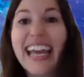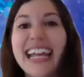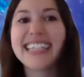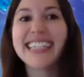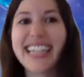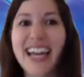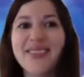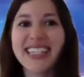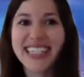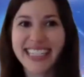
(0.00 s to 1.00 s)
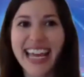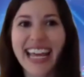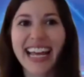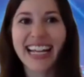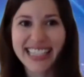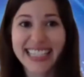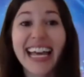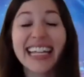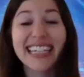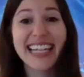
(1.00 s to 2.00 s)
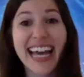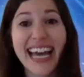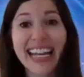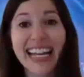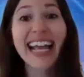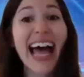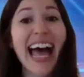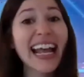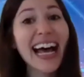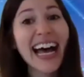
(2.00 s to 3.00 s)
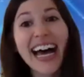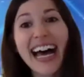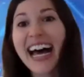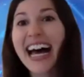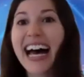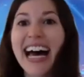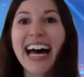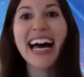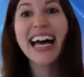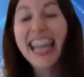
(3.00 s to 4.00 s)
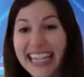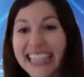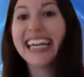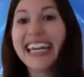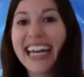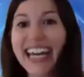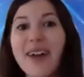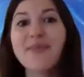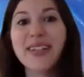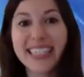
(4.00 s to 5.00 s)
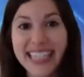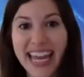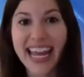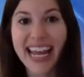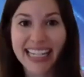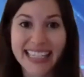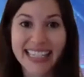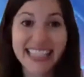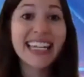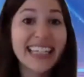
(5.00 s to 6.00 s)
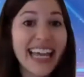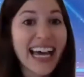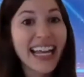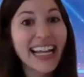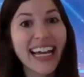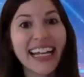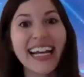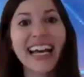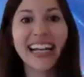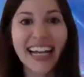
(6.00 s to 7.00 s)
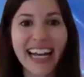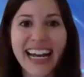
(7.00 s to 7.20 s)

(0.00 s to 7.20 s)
It's time to dance. Da da da da. get up and dance. Da da da da.